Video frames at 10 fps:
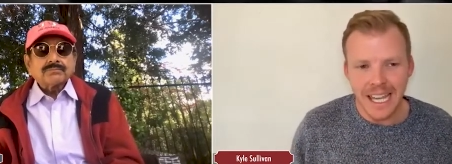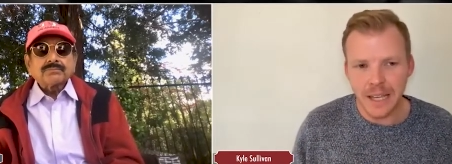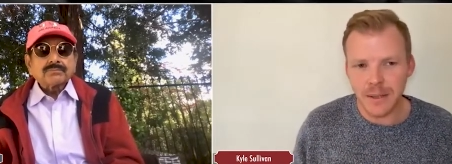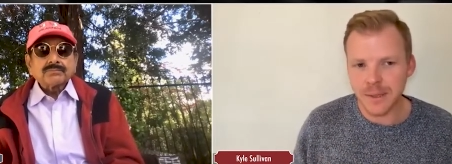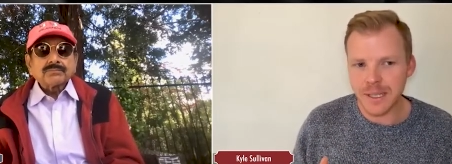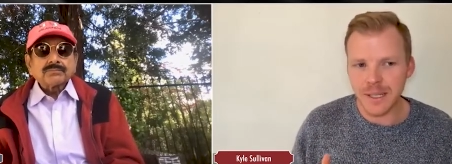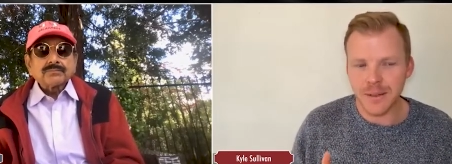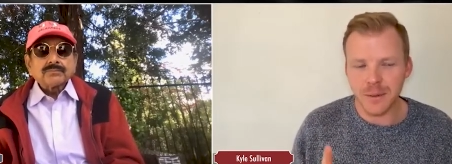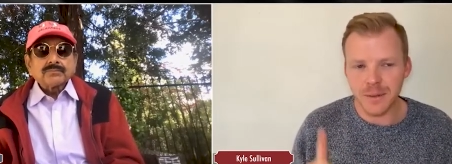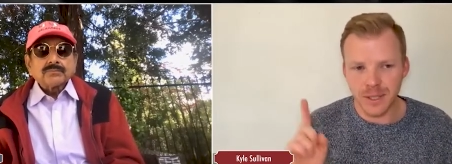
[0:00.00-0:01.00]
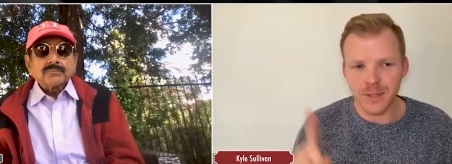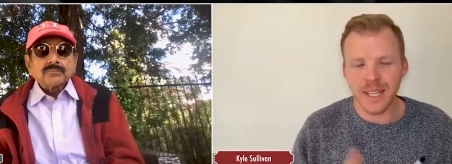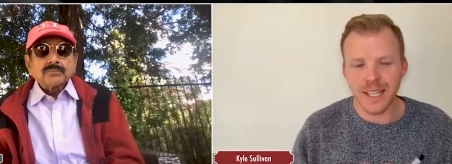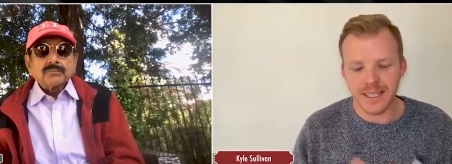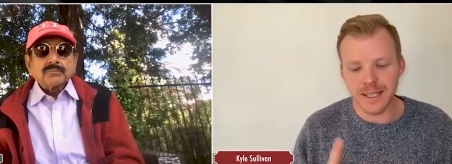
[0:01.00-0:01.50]
Speaker 1: it two
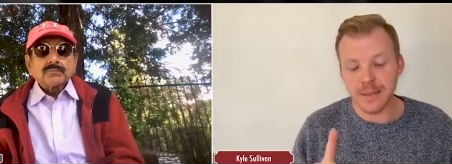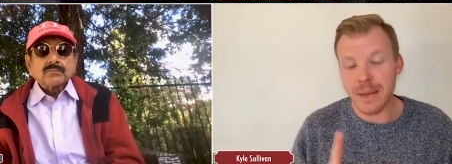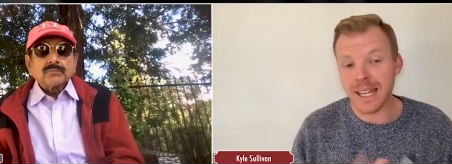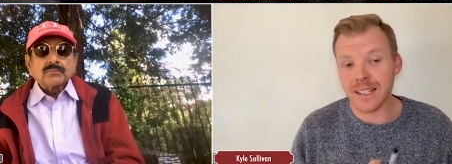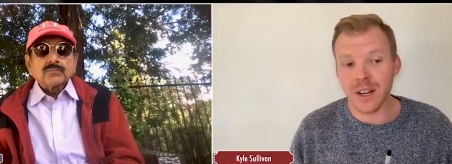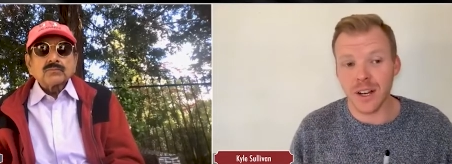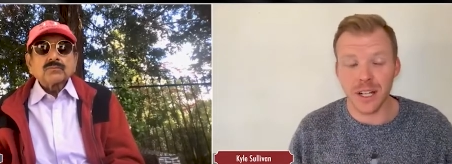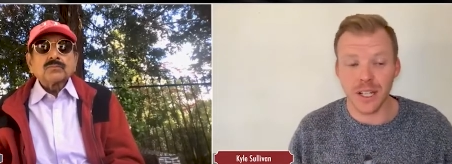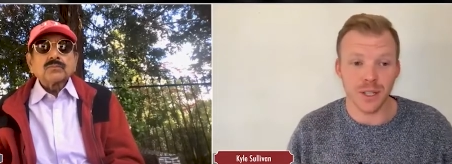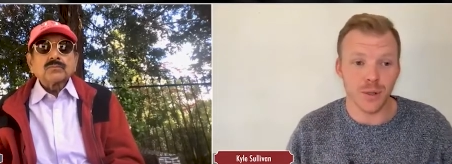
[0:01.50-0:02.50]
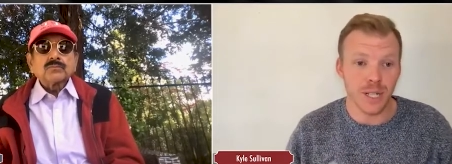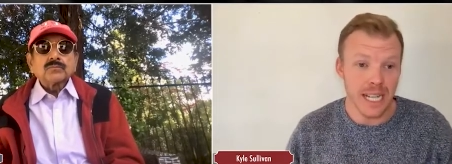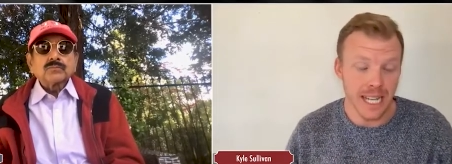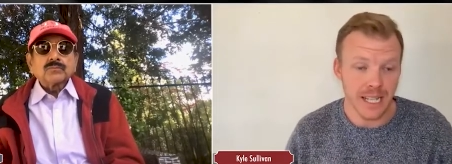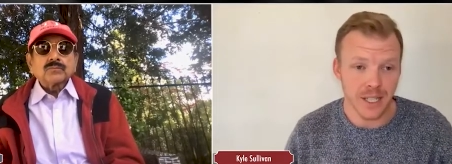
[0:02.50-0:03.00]
things, it depends on your
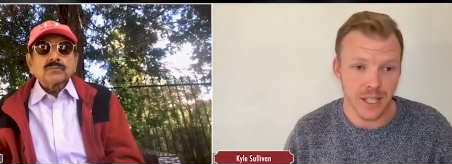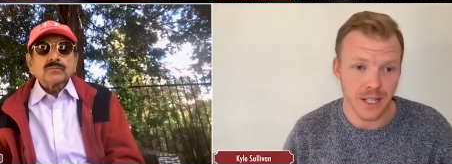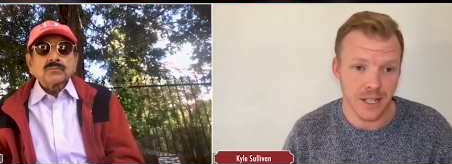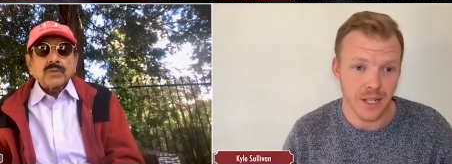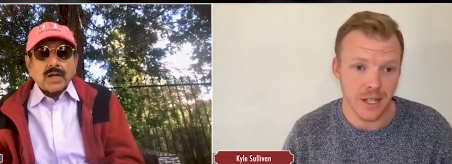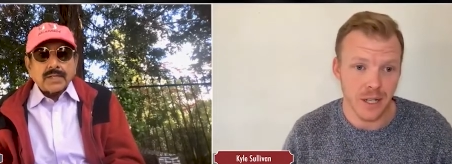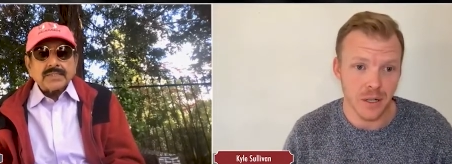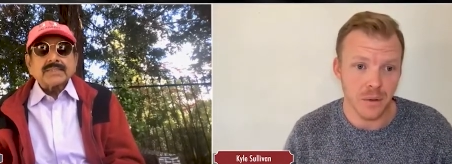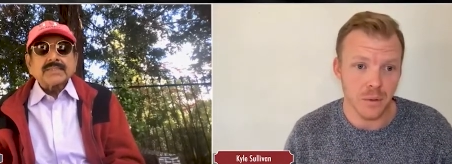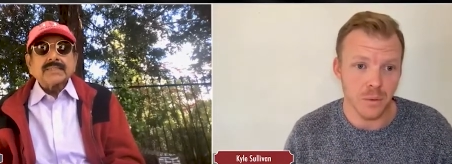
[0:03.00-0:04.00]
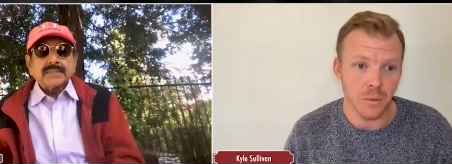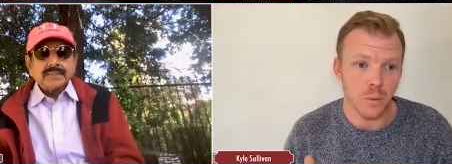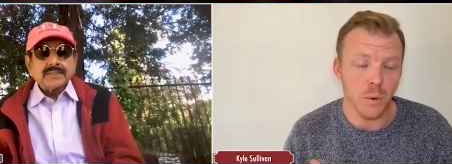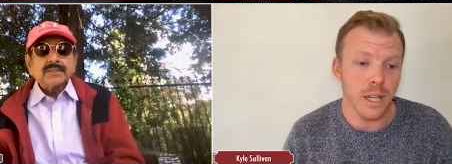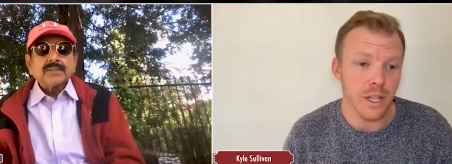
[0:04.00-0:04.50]
niche.
Speaker 2: I see.
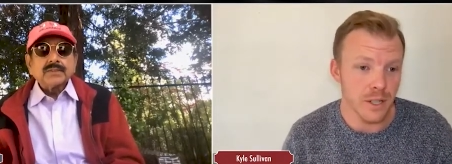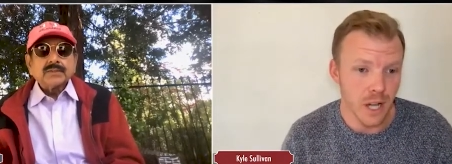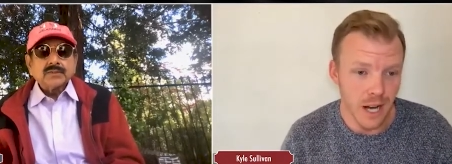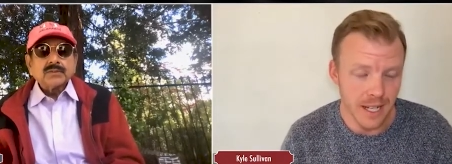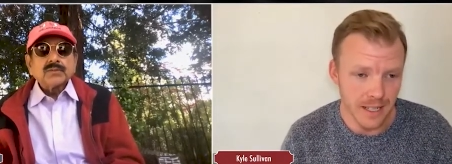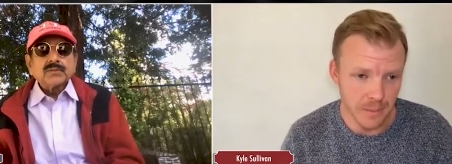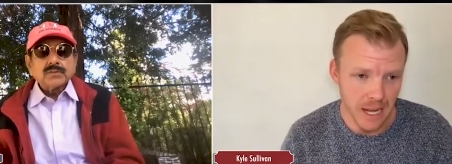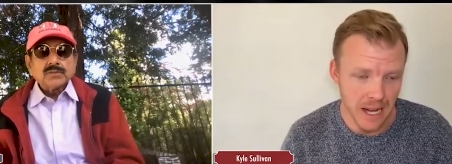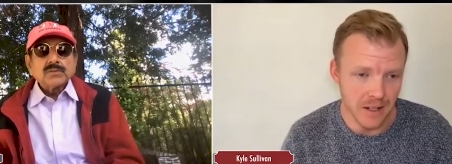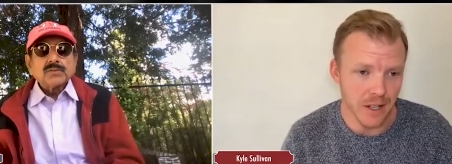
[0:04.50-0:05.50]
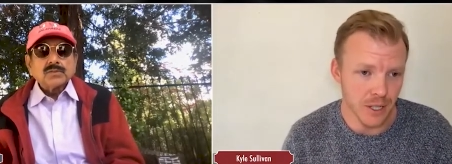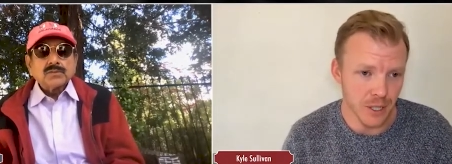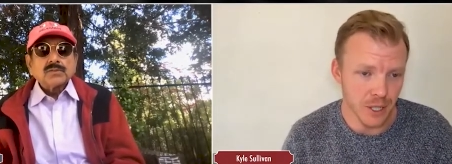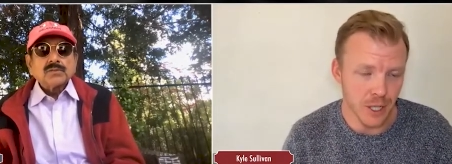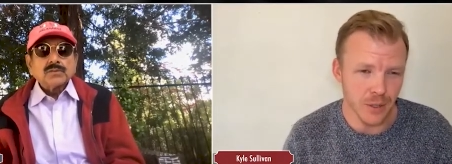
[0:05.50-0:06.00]
Speaker 1: What you're talking about on your
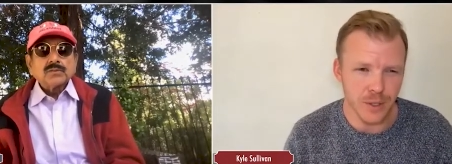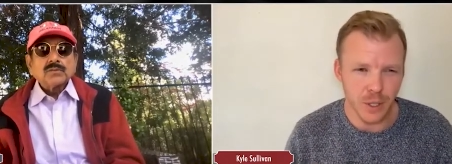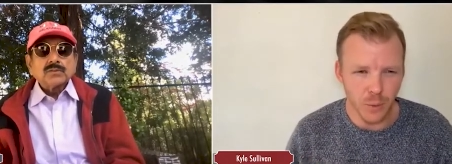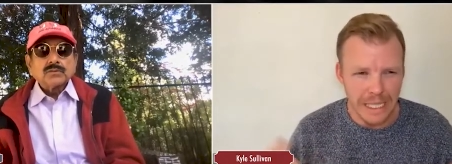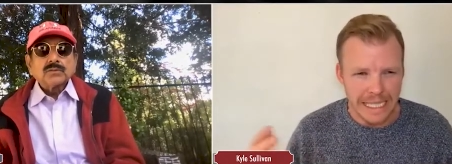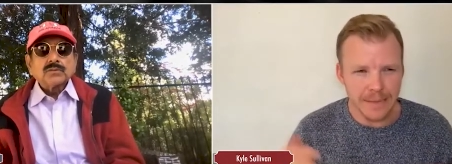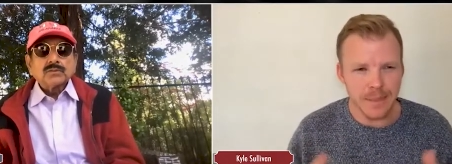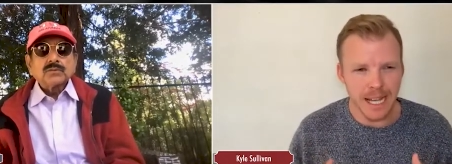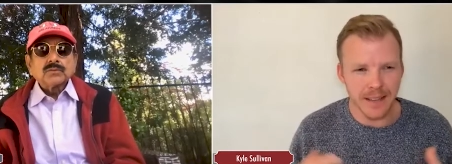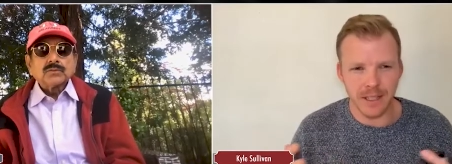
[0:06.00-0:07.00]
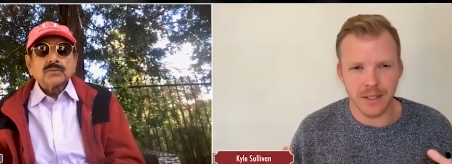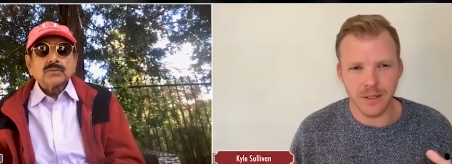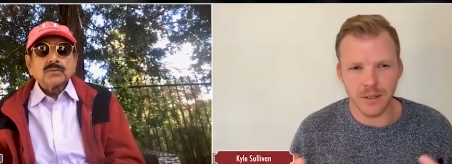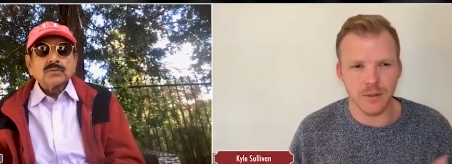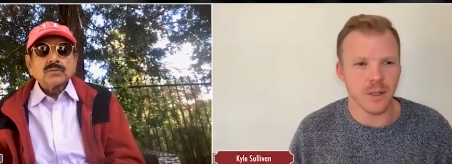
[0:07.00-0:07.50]
show. And so we deep dive
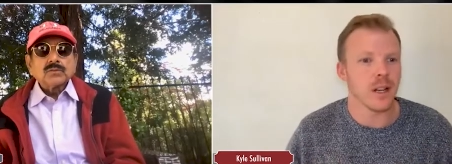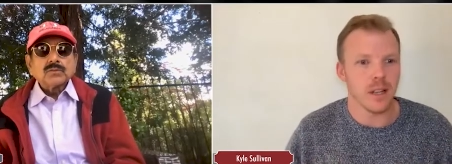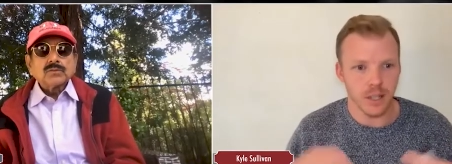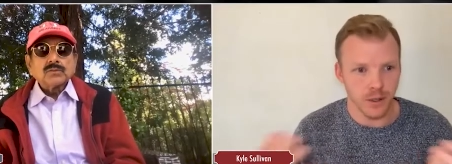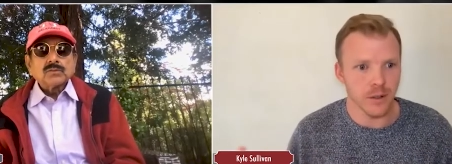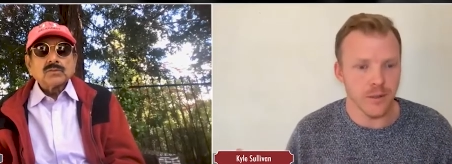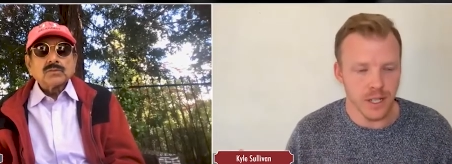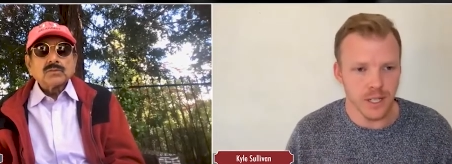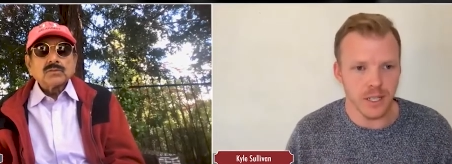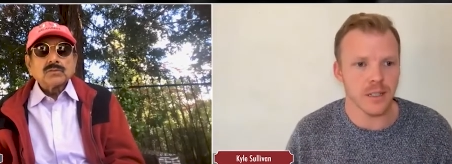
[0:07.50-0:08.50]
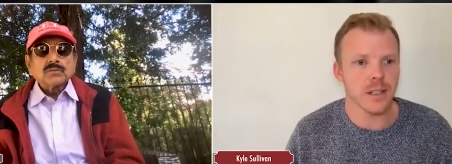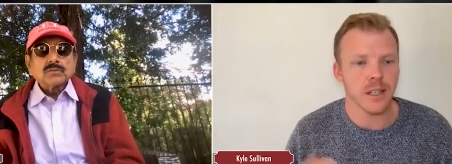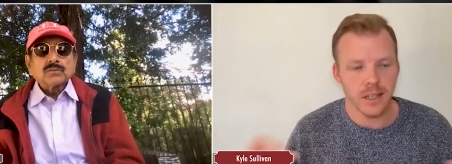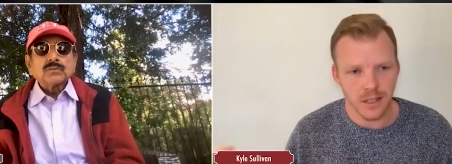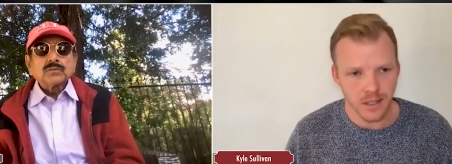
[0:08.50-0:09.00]
into your vision,
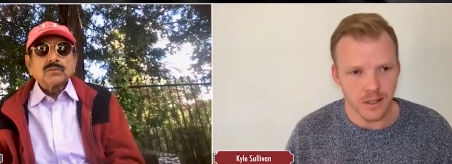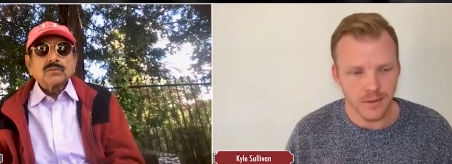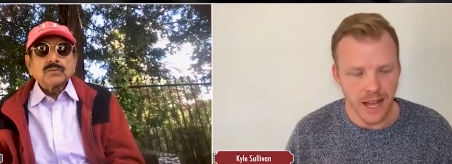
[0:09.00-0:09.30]
your